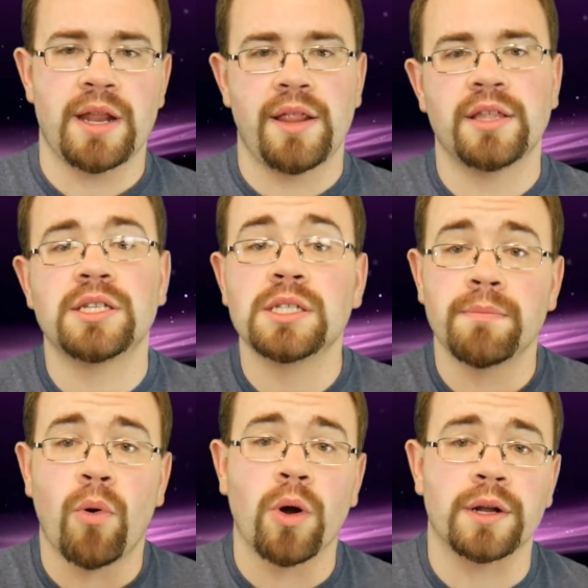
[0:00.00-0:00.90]
And, and this is
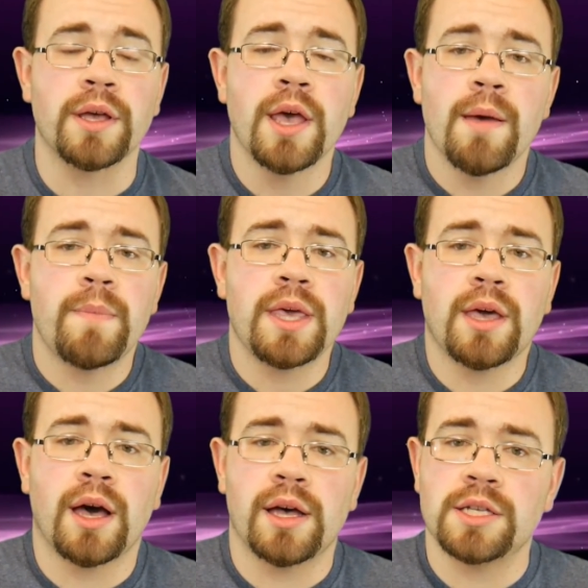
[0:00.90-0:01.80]
important
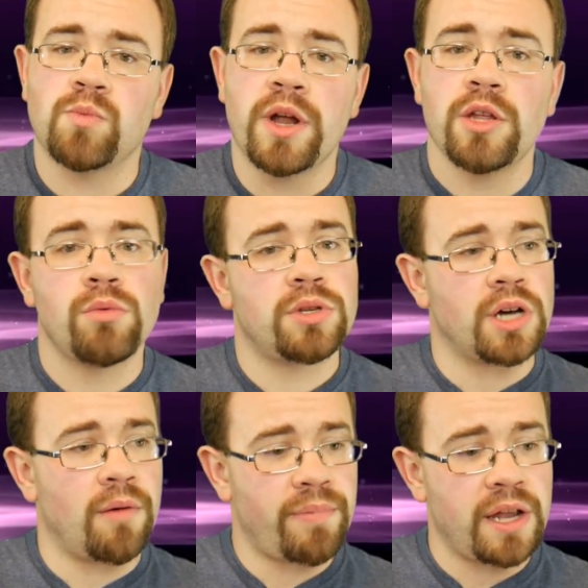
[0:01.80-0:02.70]
because Because when you
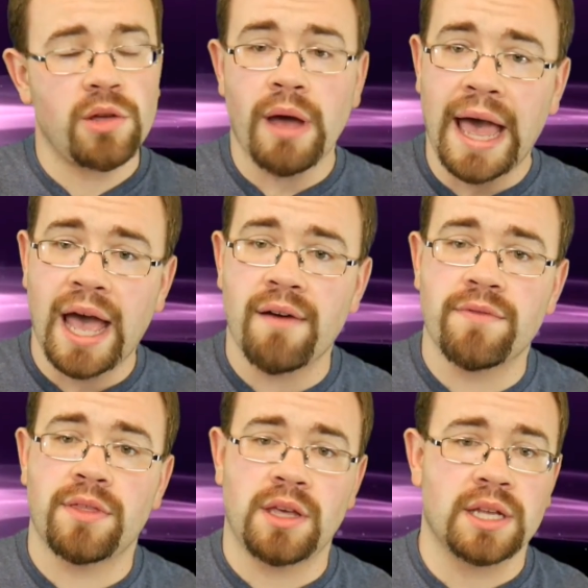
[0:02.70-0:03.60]
dump and you
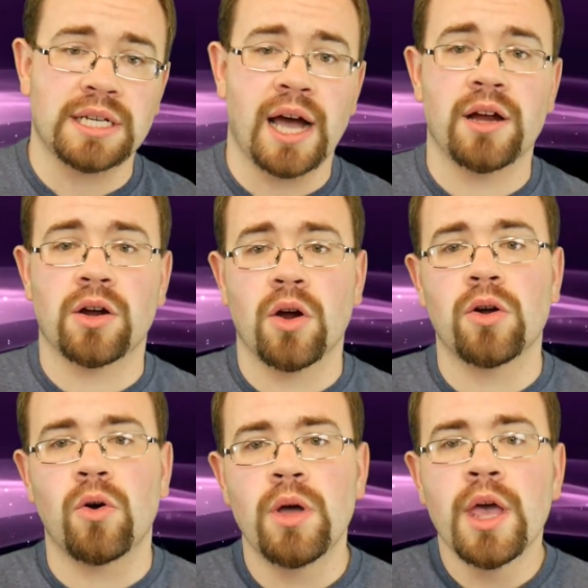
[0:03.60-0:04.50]
have the entire
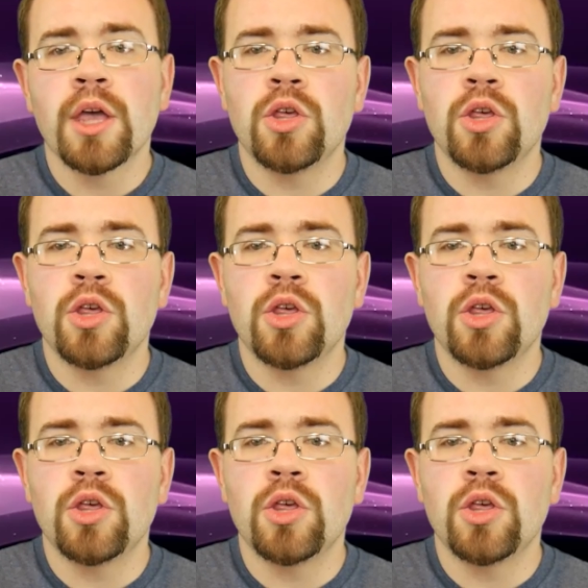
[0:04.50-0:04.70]
kernel,